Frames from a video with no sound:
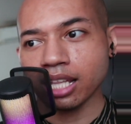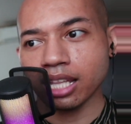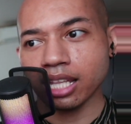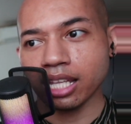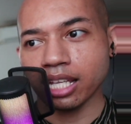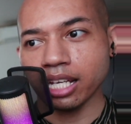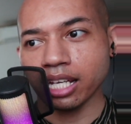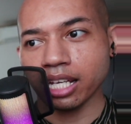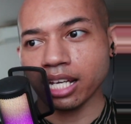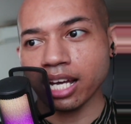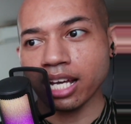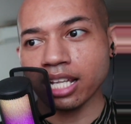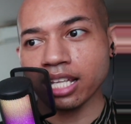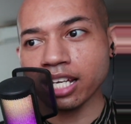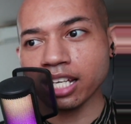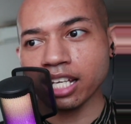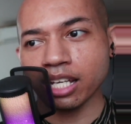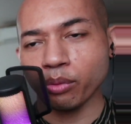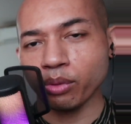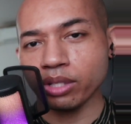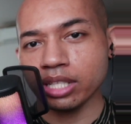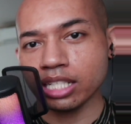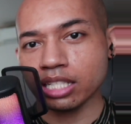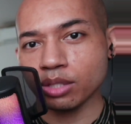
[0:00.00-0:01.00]
Like, I like
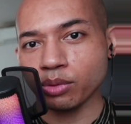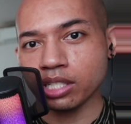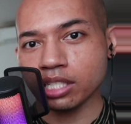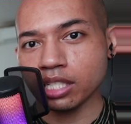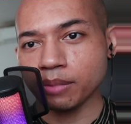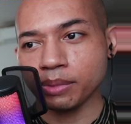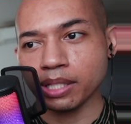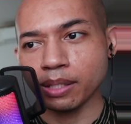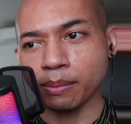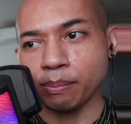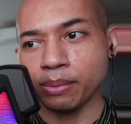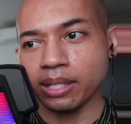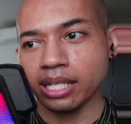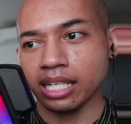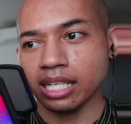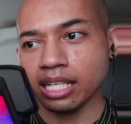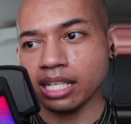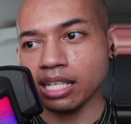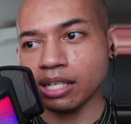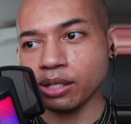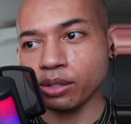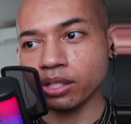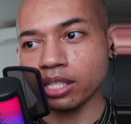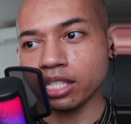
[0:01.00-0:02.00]
it when they switch up the
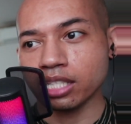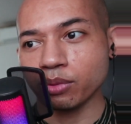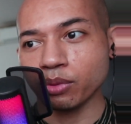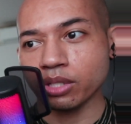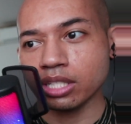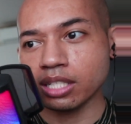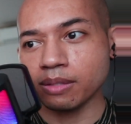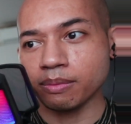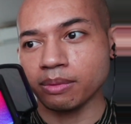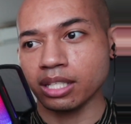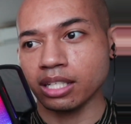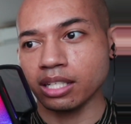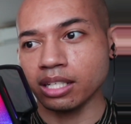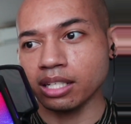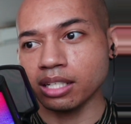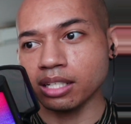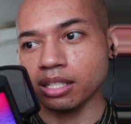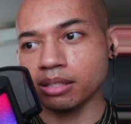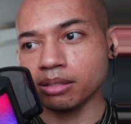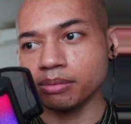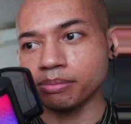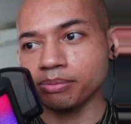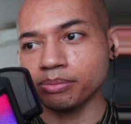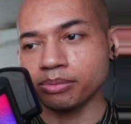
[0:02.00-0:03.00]
beat or they switch up
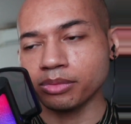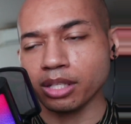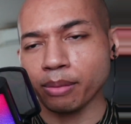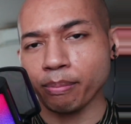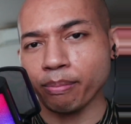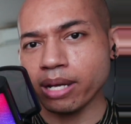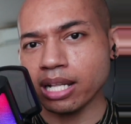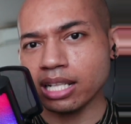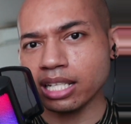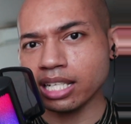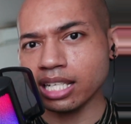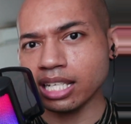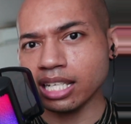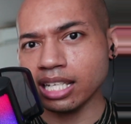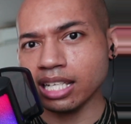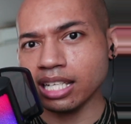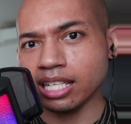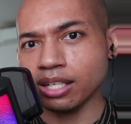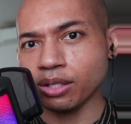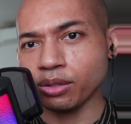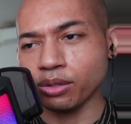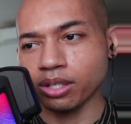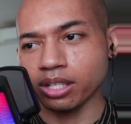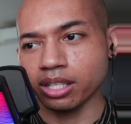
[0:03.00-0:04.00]
the
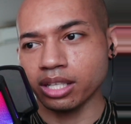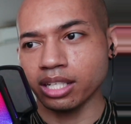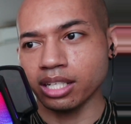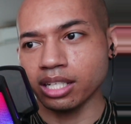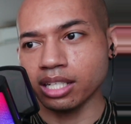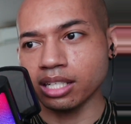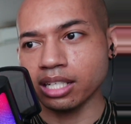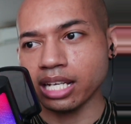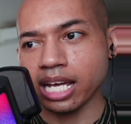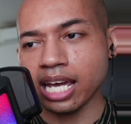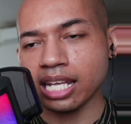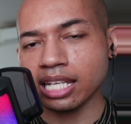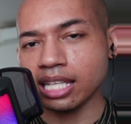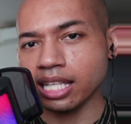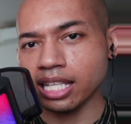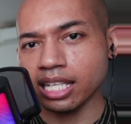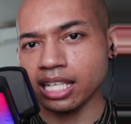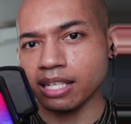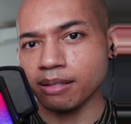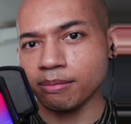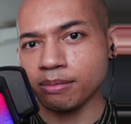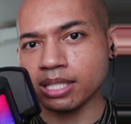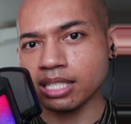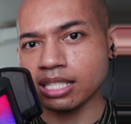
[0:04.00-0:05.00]
melody or the
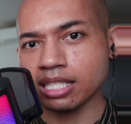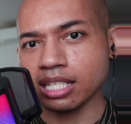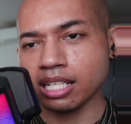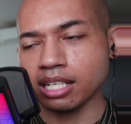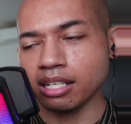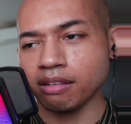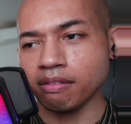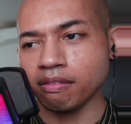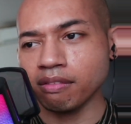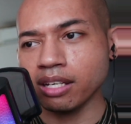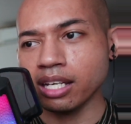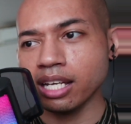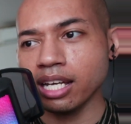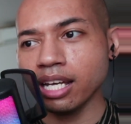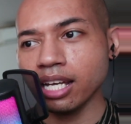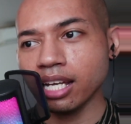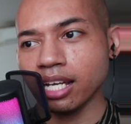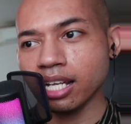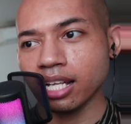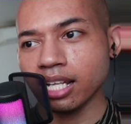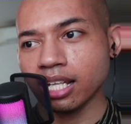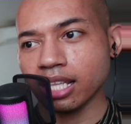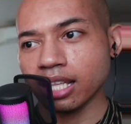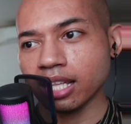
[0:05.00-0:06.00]
ad-libs and stuff.
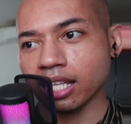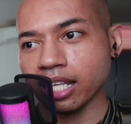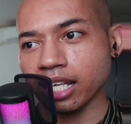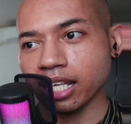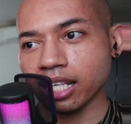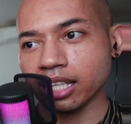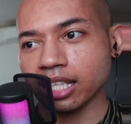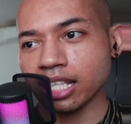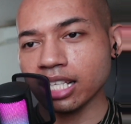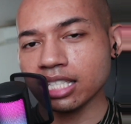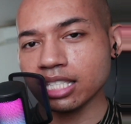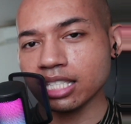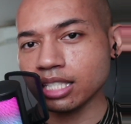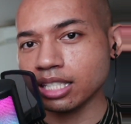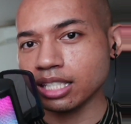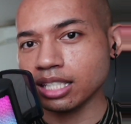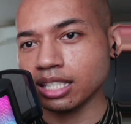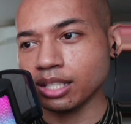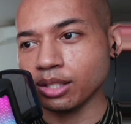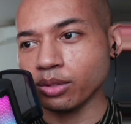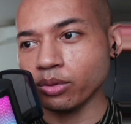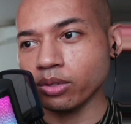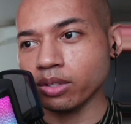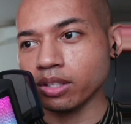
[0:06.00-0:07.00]
Like, that's,
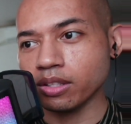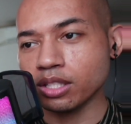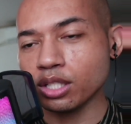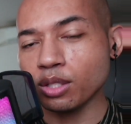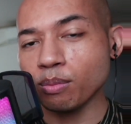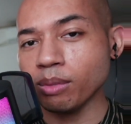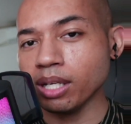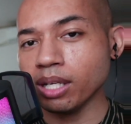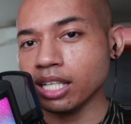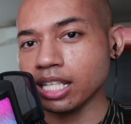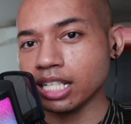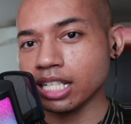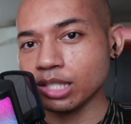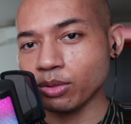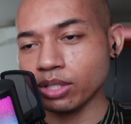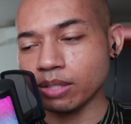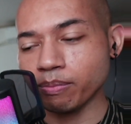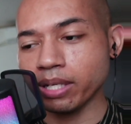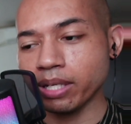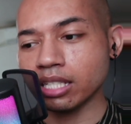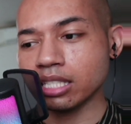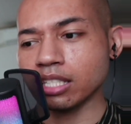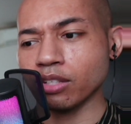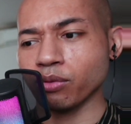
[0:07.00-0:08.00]
to me, that's what
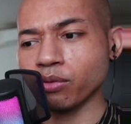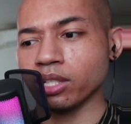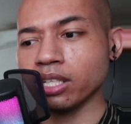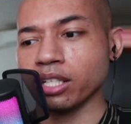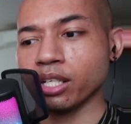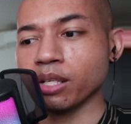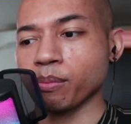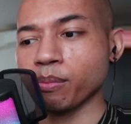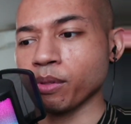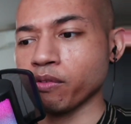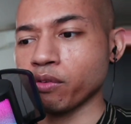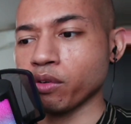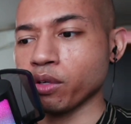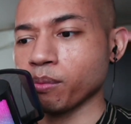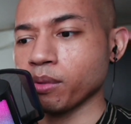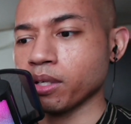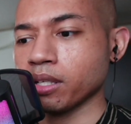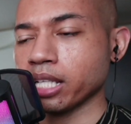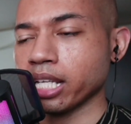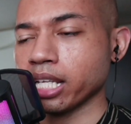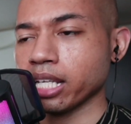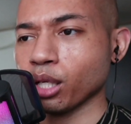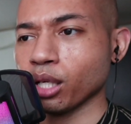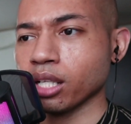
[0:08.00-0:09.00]
makes a really good
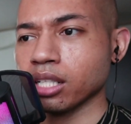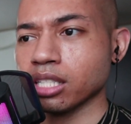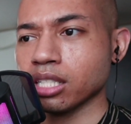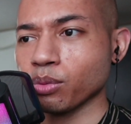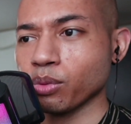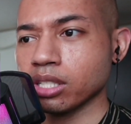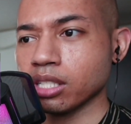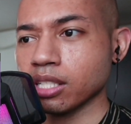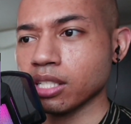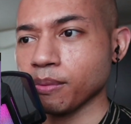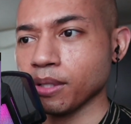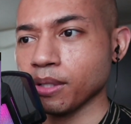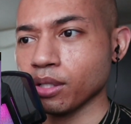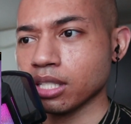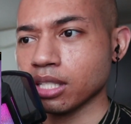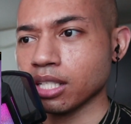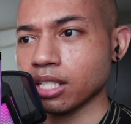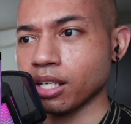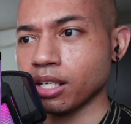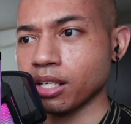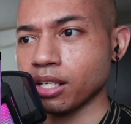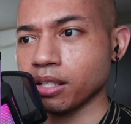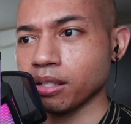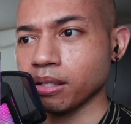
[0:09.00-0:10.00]
performer. Like, you can switch up your
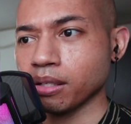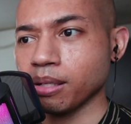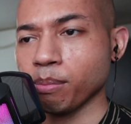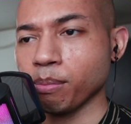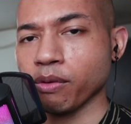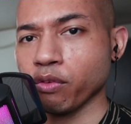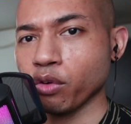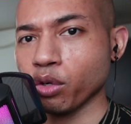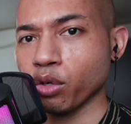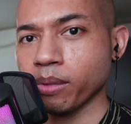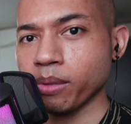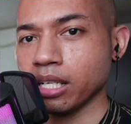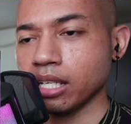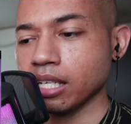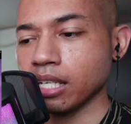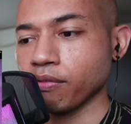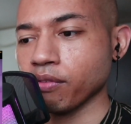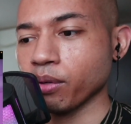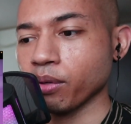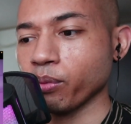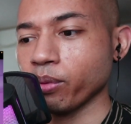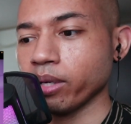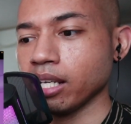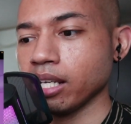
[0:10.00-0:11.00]
song and perform it
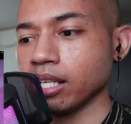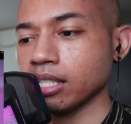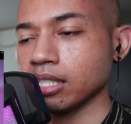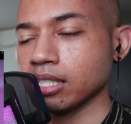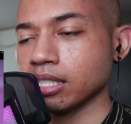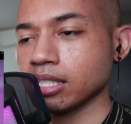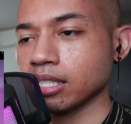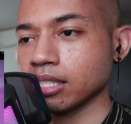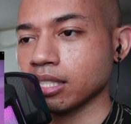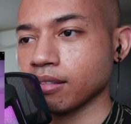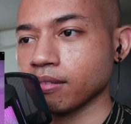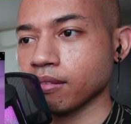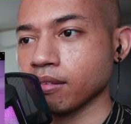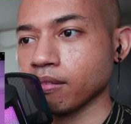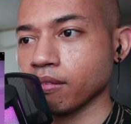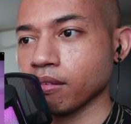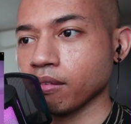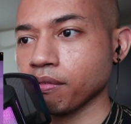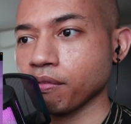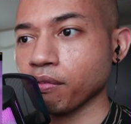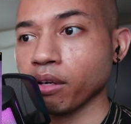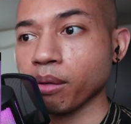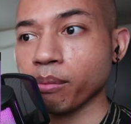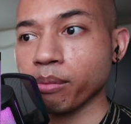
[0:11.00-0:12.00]
different ways
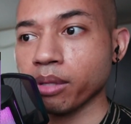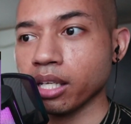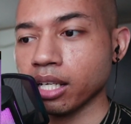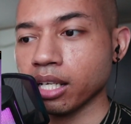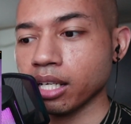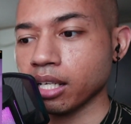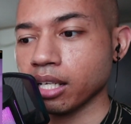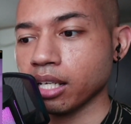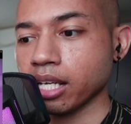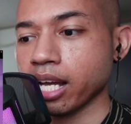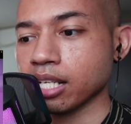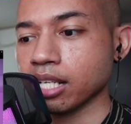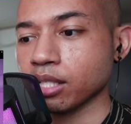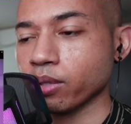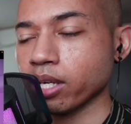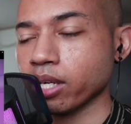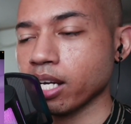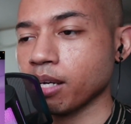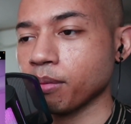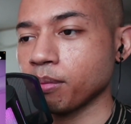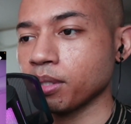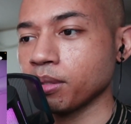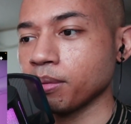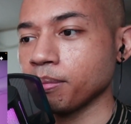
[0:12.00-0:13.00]
from the actual
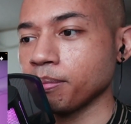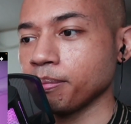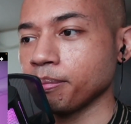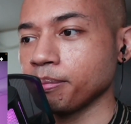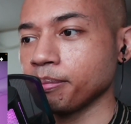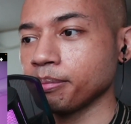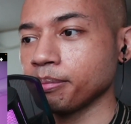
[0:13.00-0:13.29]
album.